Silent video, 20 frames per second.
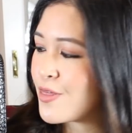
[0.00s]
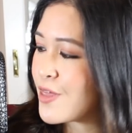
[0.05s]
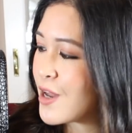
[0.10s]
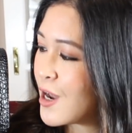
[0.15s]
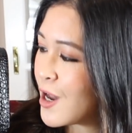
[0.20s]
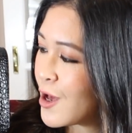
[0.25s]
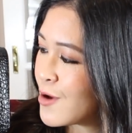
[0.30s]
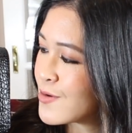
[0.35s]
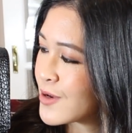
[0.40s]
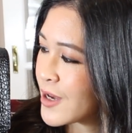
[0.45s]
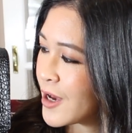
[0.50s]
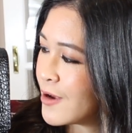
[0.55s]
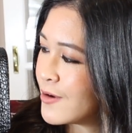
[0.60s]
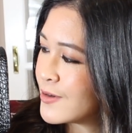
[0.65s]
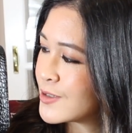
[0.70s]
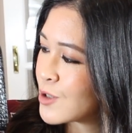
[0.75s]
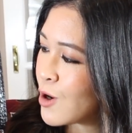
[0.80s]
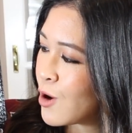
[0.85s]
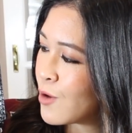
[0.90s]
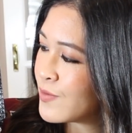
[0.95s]
the
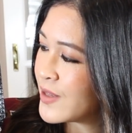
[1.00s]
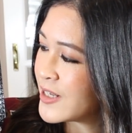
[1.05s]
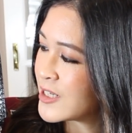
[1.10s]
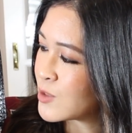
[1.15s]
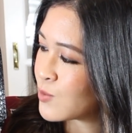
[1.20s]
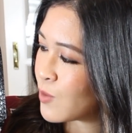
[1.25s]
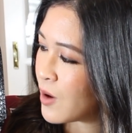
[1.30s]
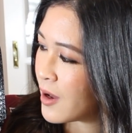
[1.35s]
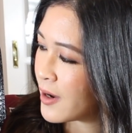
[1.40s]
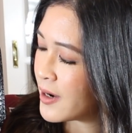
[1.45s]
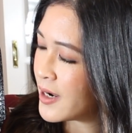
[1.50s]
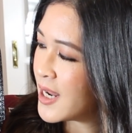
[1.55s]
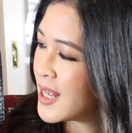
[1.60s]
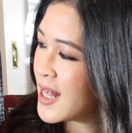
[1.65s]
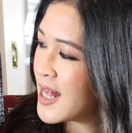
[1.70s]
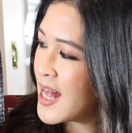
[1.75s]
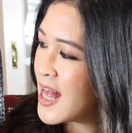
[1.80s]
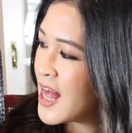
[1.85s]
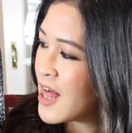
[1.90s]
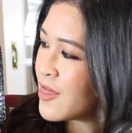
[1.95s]
logos on this one
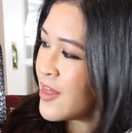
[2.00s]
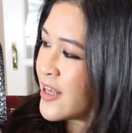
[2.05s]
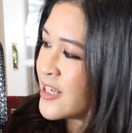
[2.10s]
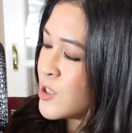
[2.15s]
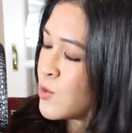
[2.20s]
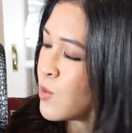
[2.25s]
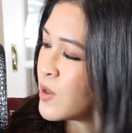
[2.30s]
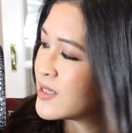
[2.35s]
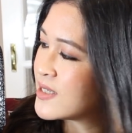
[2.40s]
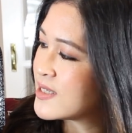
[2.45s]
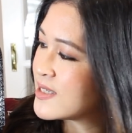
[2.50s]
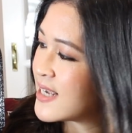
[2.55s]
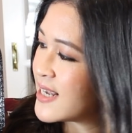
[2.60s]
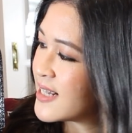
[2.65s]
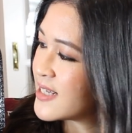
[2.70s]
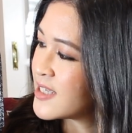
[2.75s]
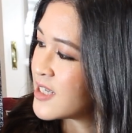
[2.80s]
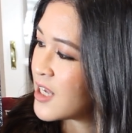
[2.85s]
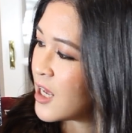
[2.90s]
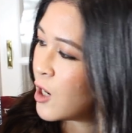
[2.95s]

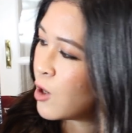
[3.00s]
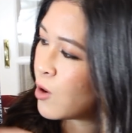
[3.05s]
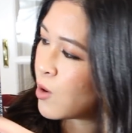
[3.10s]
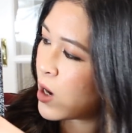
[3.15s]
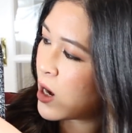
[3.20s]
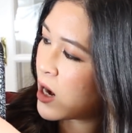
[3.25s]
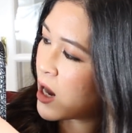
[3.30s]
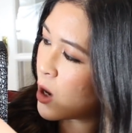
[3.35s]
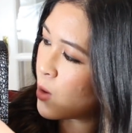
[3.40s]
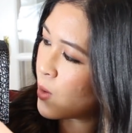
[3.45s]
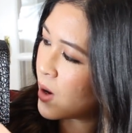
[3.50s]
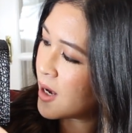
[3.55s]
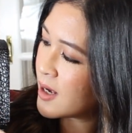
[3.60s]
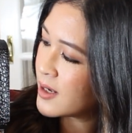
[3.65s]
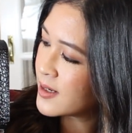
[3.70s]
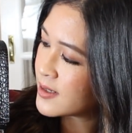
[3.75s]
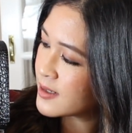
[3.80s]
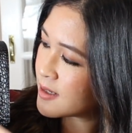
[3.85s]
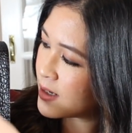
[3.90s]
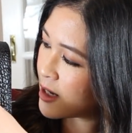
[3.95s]
sits a lot
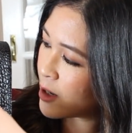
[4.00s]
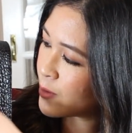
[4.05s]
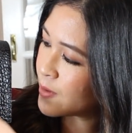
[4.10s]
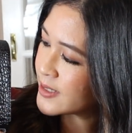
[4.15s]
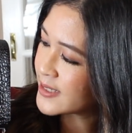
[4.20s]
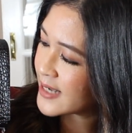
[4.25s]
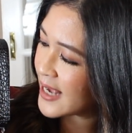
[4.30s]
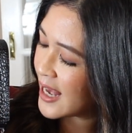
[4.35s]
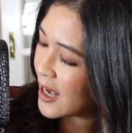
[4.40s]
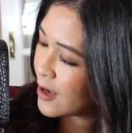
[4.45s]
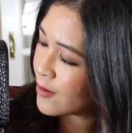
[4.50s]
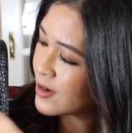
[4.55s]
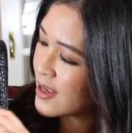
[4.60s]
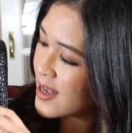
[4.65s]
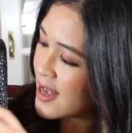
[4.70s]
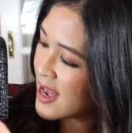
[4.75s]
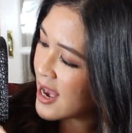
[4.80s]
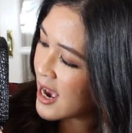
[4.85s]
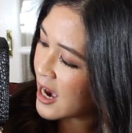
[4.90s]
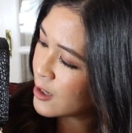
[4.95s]
lower down,
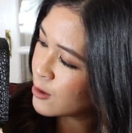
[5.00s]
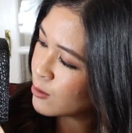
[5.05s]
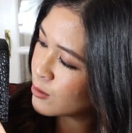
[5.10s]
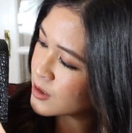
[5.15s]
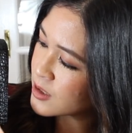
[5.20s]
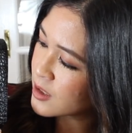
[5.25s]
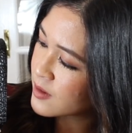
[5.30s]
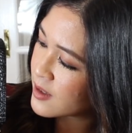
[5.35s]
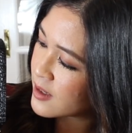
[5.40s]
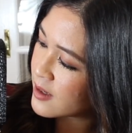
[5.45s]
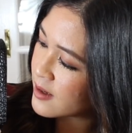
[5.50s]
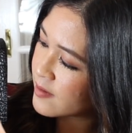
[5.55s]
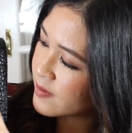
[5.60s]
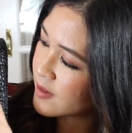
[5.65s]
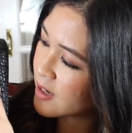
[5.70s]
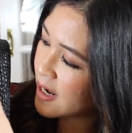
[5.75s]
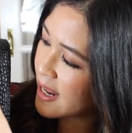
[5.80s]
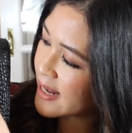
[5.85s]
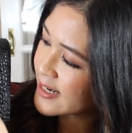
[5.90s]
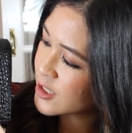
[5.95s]
and also
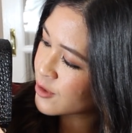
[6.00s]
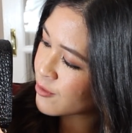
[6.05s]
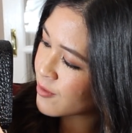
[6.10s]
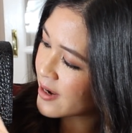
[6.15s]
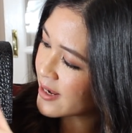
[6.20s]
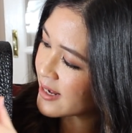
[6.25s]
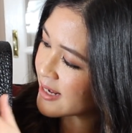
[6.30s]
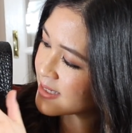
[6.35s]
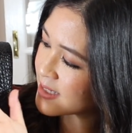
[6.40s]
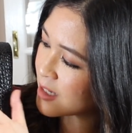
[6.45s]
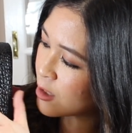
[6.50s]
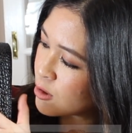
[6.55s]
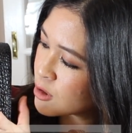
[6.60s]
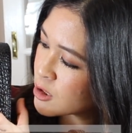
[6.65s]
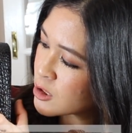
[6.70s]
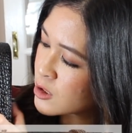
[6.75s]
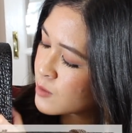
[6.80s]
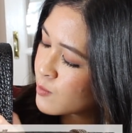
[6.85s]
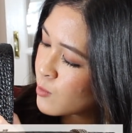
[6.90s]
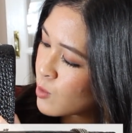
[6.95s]
the lettering is a lot
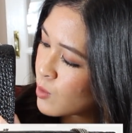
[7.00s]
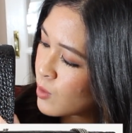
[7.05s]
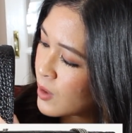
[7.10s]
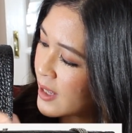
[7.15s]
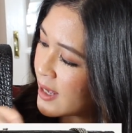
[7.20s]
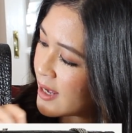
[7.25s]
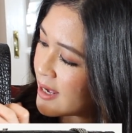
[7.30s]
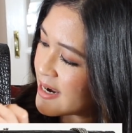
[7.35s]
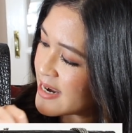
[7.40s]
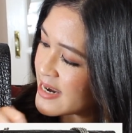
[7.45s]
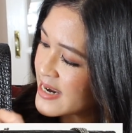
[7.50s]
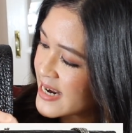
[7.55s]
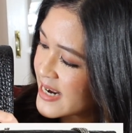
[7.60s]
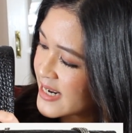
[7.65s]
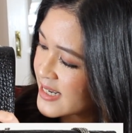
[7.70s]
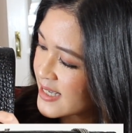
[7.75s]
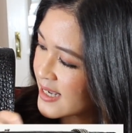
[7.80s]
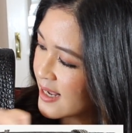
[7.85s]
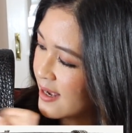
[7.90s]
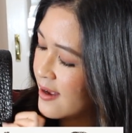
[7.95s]
smaller,
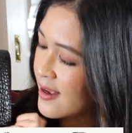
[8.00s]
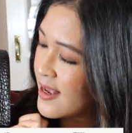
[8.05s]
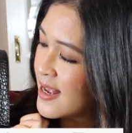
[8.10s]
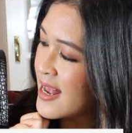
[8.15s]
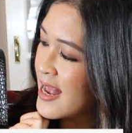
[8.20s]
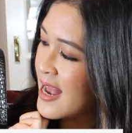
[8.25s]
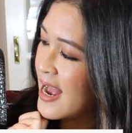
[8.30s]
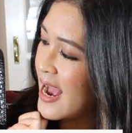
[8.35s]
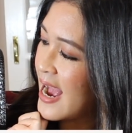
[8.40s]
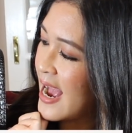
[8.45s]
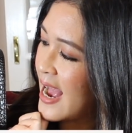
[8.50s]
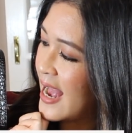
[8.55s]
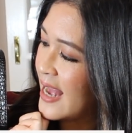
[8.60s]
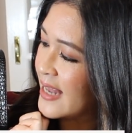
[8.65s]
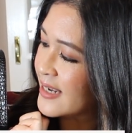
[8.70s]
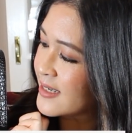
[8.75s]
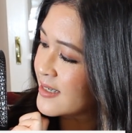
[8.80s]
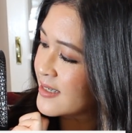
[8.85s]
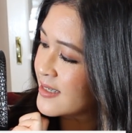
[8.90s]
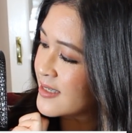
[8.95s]
neater,
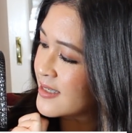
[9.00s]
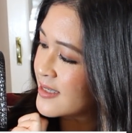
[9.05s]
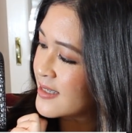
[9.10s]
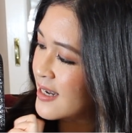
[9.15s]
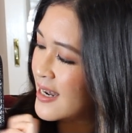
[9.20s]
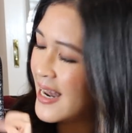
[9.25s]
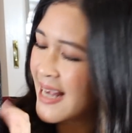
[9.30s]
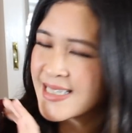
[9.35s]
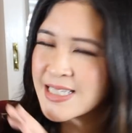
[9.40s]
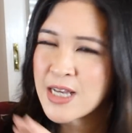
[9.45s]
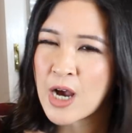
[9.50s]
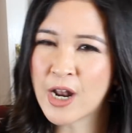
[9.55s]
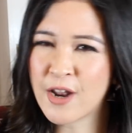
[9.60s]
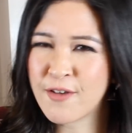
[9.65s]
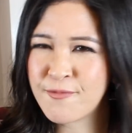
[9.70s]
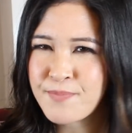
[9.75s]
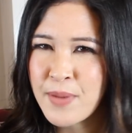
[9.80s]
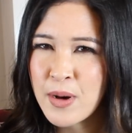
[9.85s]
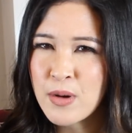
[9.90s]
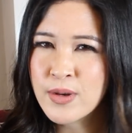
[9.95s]
and less kind
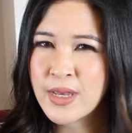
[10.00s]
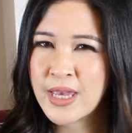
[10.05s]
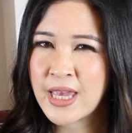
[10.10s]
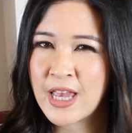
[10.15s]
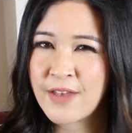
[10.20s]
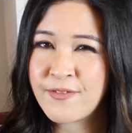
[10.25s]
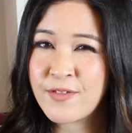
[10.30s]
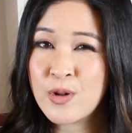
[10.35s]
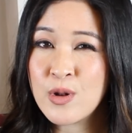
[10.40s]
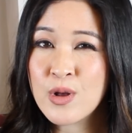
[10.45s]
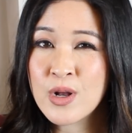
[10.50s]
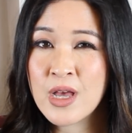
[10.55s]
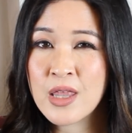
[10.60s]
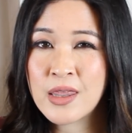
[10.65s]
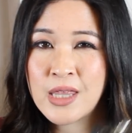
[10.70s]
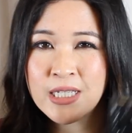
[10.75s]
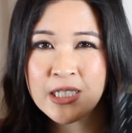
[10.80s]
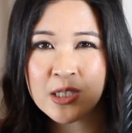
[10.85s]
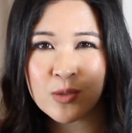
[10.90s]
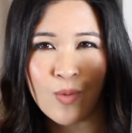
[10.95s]
of bulky. If you look at
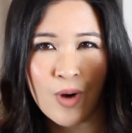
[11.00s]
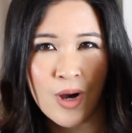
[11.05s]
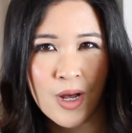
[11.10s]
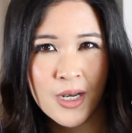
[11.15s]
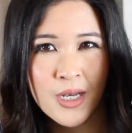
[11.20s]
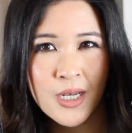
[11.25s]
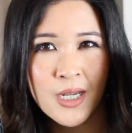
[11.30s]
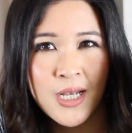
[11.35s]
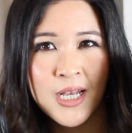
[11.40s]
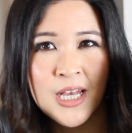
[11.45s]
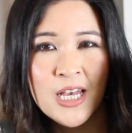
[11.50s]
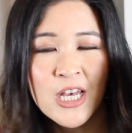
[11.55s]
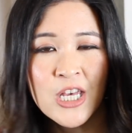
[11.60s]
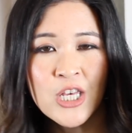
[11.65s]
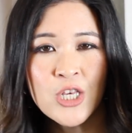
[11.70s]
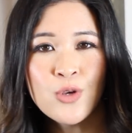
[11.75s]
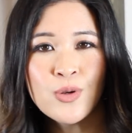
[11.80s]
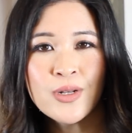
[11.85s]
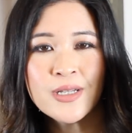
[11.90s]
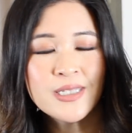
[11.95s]
this one,
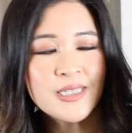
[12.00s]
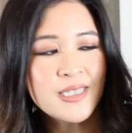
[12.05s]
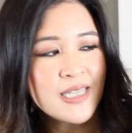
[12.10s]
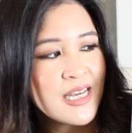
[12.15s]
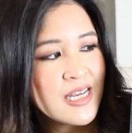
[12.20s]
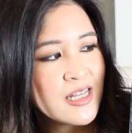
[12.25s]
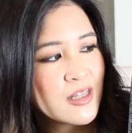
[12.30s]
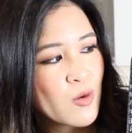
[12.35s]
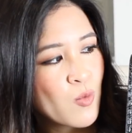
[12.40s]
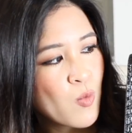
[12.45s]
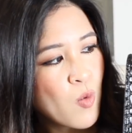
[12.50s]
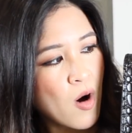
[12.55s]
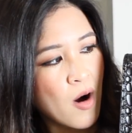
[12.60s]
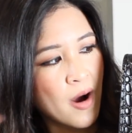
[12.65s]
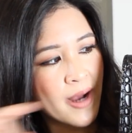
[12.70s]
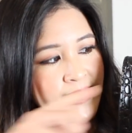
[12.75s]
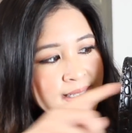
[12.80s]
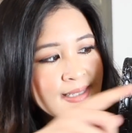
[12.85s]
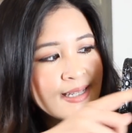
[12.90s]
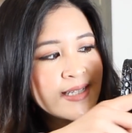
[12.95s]
you can see the
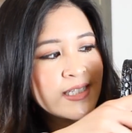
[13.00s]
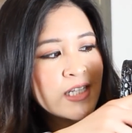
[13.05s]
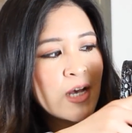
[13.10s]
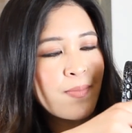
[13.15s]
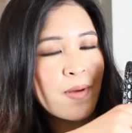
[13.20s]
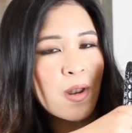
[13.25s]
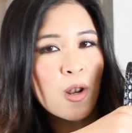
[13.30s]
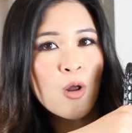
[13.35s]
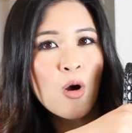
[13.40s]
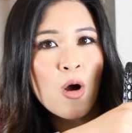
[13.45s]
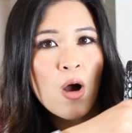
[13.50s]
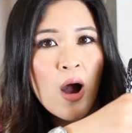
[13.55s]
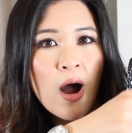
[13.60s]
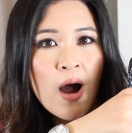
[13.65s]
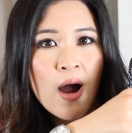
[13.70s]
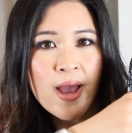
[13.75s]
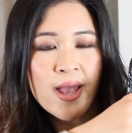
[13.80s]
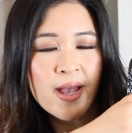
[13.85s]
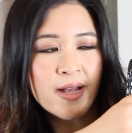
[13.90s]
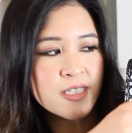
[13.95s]
Y sits up a lot
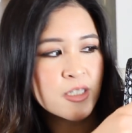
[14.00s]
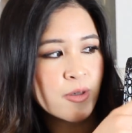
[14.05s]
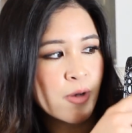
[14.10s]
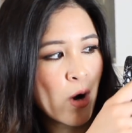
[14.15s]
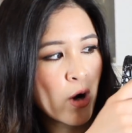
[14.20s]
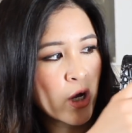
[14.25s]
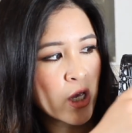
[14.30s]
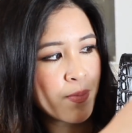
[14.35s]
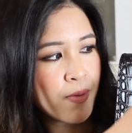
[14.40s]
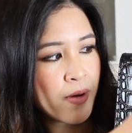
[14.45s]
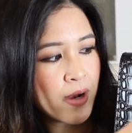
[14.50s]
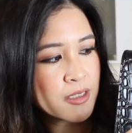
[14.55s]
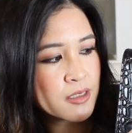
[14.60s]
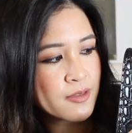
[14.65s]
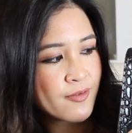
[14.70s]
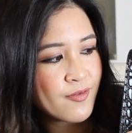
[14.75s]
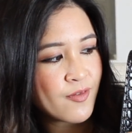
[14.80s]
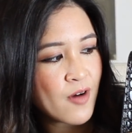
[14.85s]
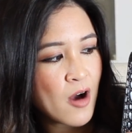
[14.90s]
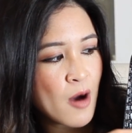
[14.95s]
higher, so it occupies
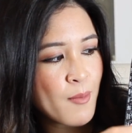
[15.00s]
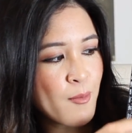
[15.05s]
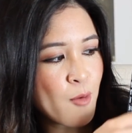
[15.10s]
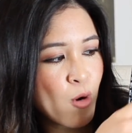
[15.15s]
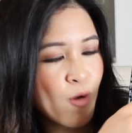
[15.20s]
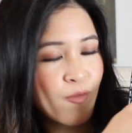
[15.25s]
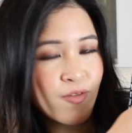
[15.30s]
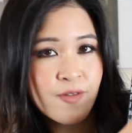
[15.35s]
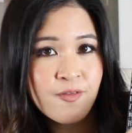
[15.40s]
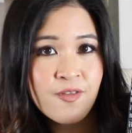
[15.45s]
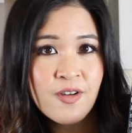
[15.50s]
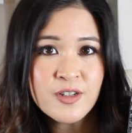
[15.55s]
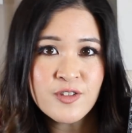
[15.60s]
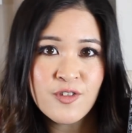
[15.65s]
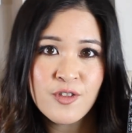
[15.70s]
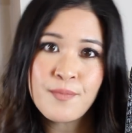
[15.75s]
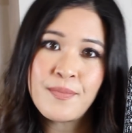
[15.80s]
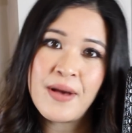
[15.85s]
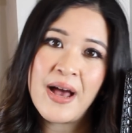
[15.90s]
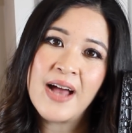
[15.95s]
far more of the front
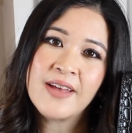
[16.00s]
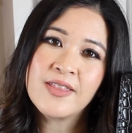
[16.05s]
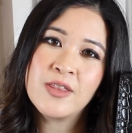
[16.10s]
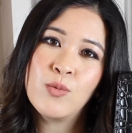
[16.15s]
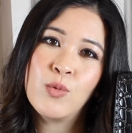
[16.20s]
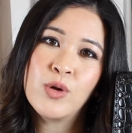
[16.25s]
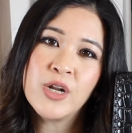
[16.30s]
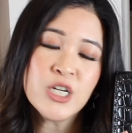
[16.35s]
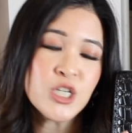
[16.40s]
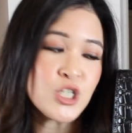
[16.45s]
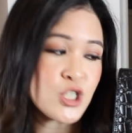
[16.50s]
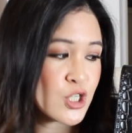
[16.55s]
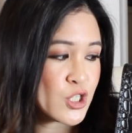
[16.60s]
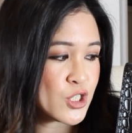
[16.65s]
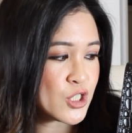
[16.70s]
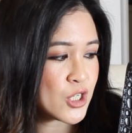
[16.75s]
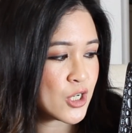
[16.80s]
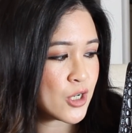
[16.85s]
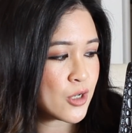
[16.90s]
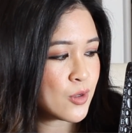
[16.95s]
of the bag than what it
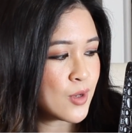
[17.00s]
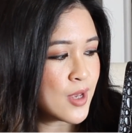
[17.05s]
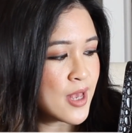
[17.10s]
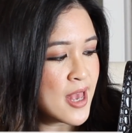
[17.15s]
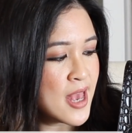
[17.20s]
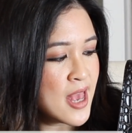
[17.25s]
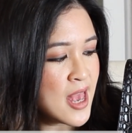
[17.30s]
should do.